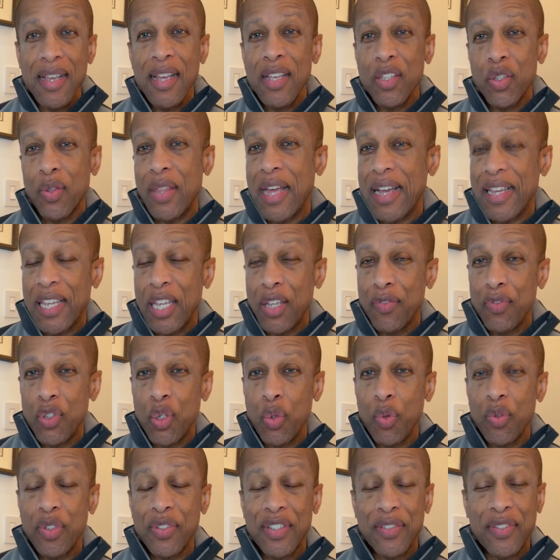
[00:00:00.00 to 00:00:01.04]
So that gives
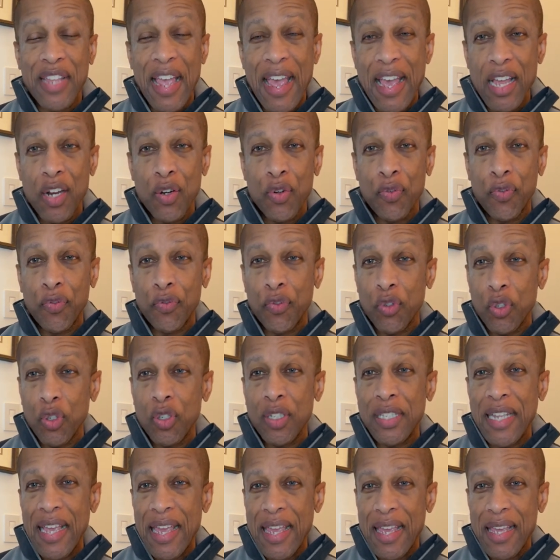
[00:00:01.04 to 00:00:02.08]
you 10 full
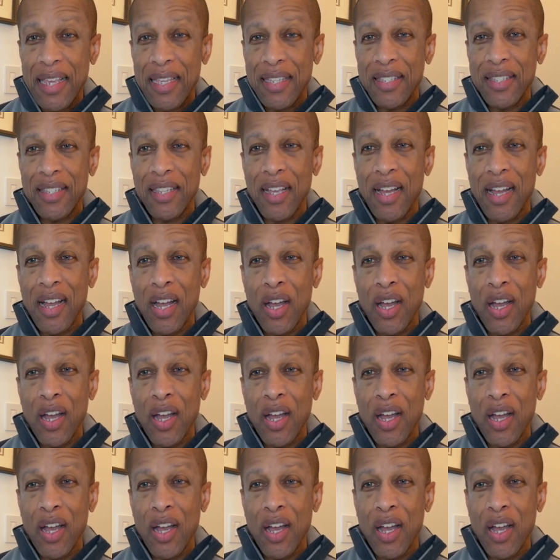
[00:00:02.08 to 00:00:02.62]
days